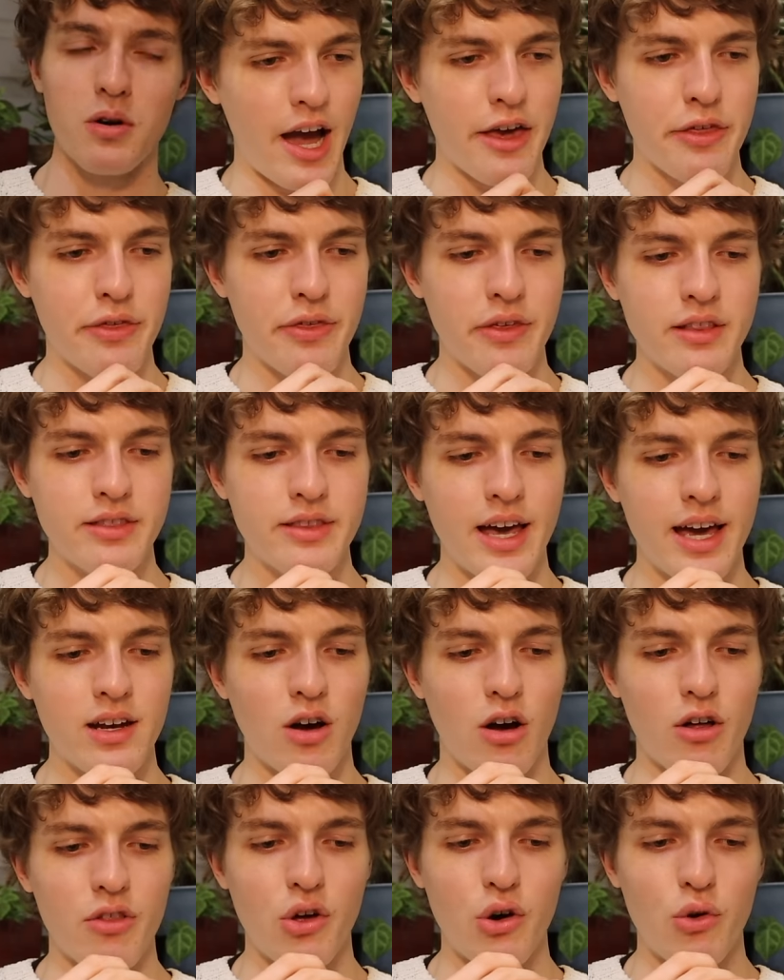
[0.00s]
I think that,
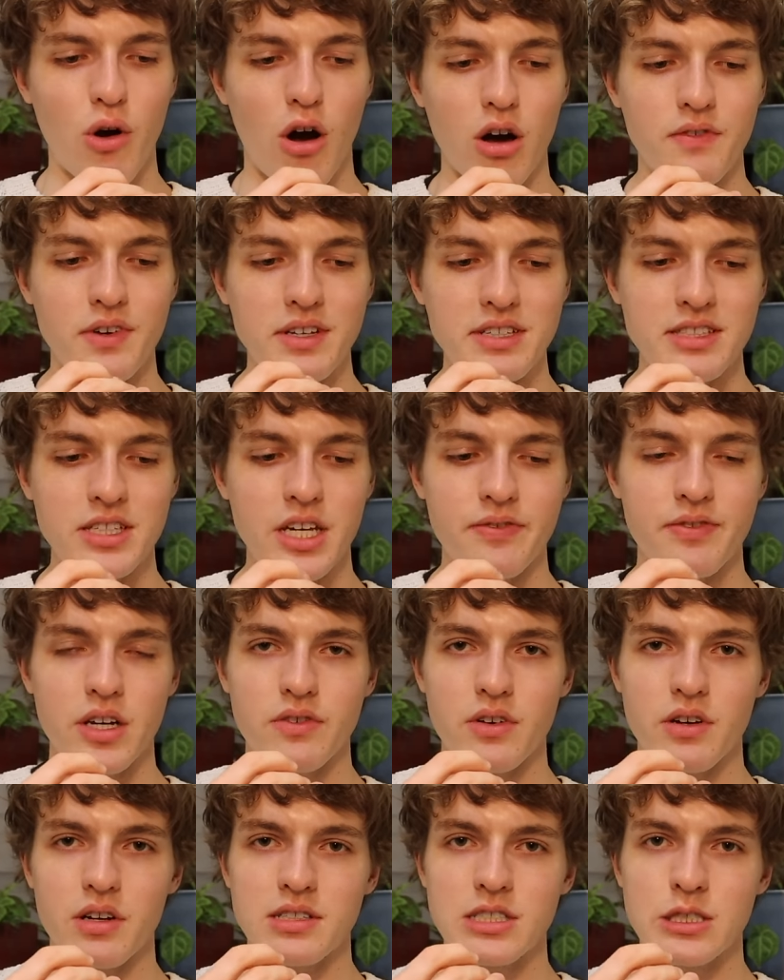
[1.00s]
although obviously I've
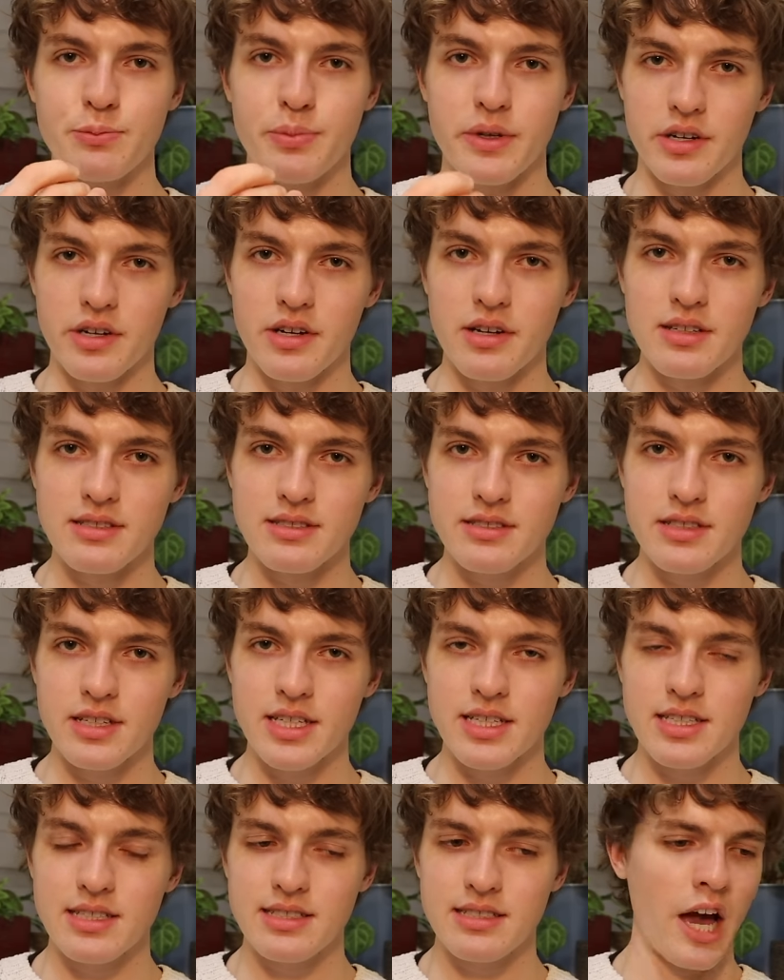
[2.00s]
never experienced
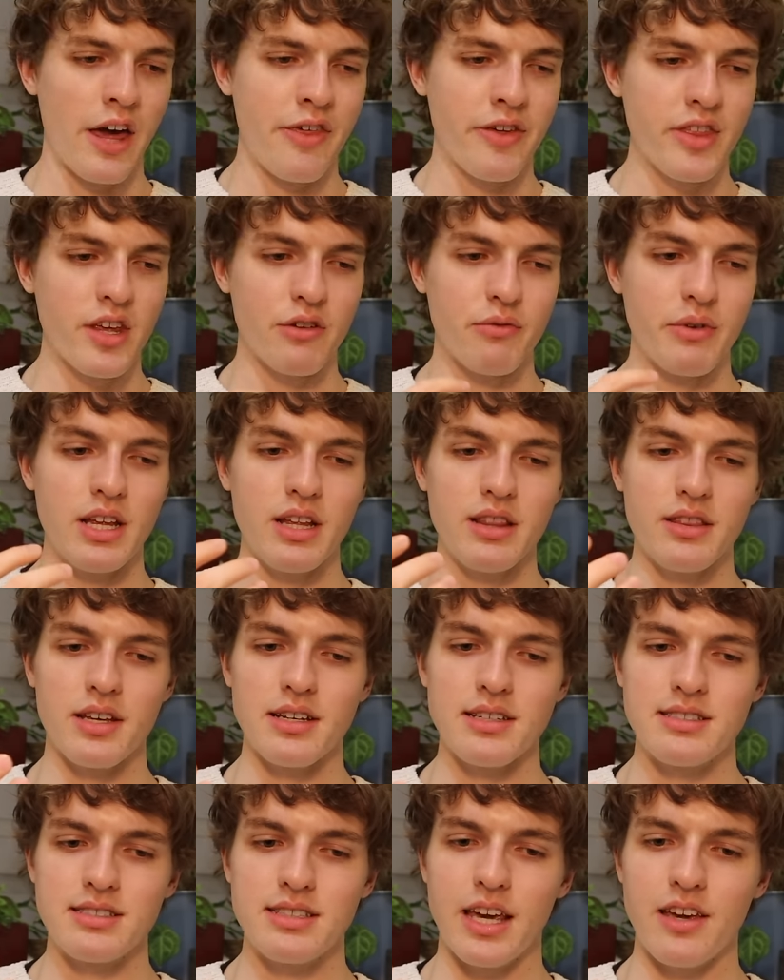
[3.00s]
it, I think that reading
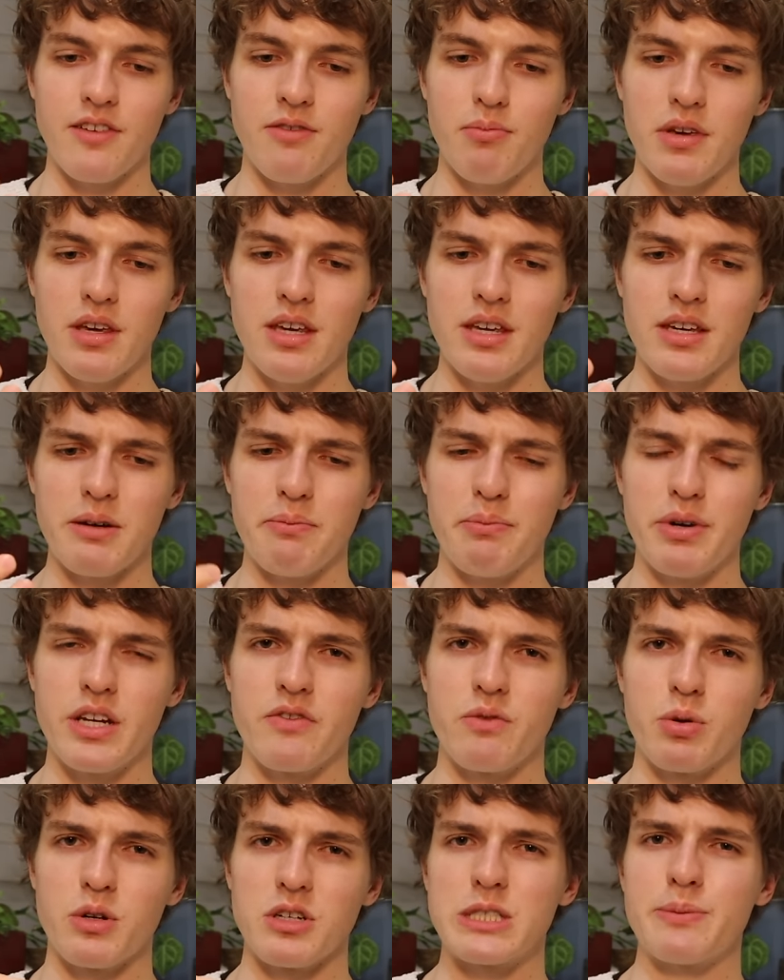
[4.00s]
this gave me a bit
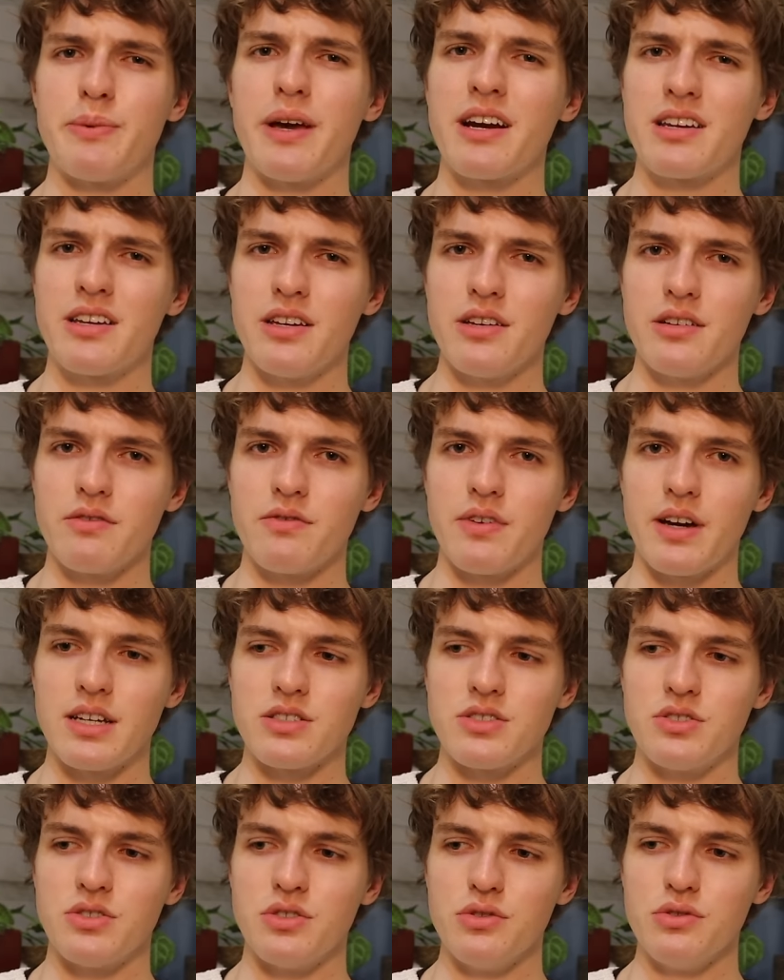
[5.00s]
of perspective
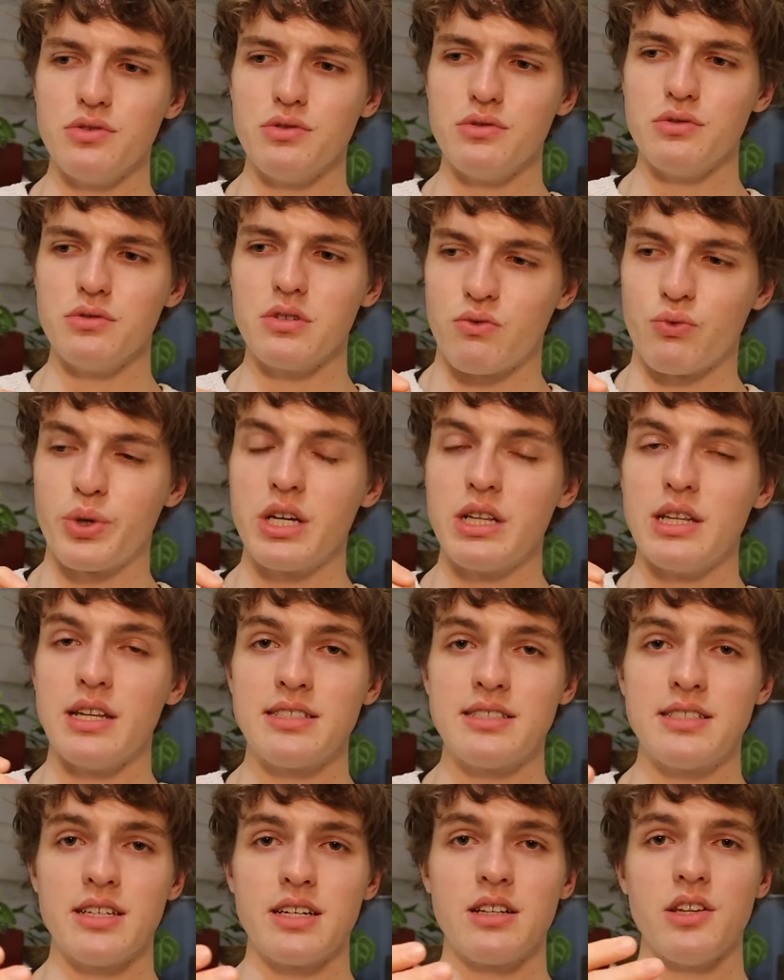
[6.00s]
as to
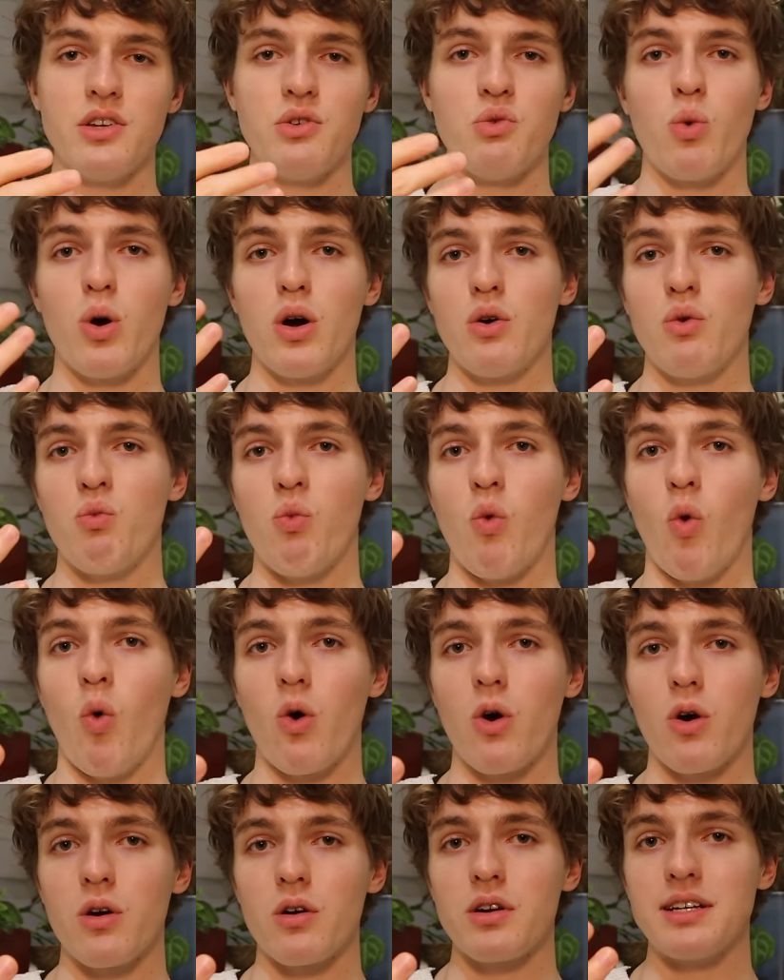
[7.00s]
realistically what
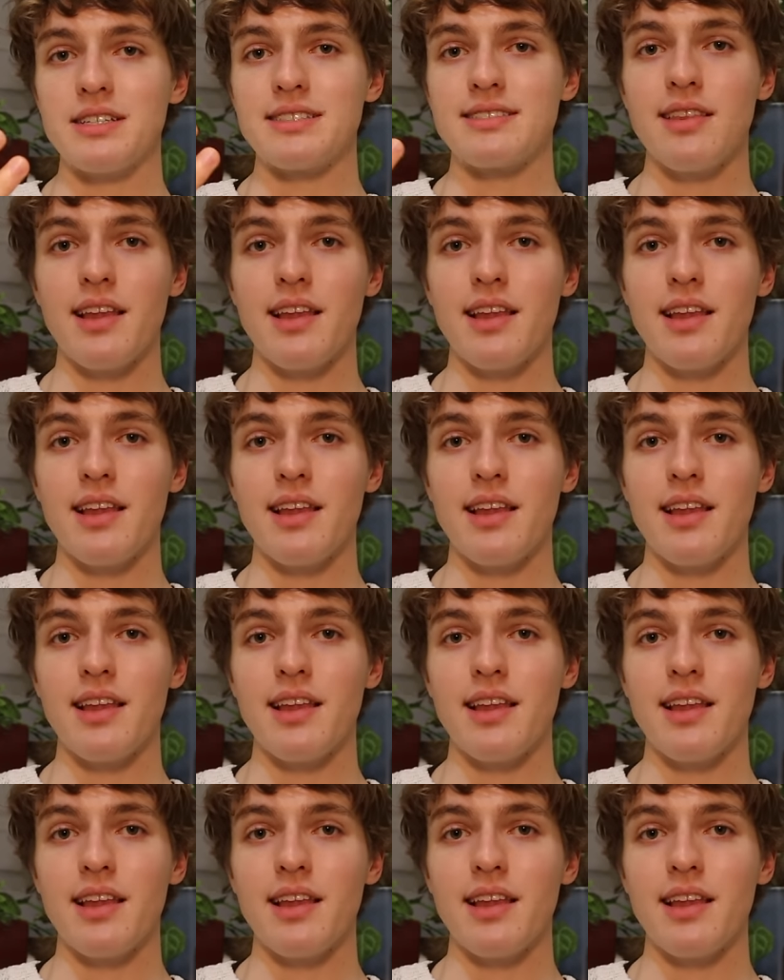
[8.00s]
war is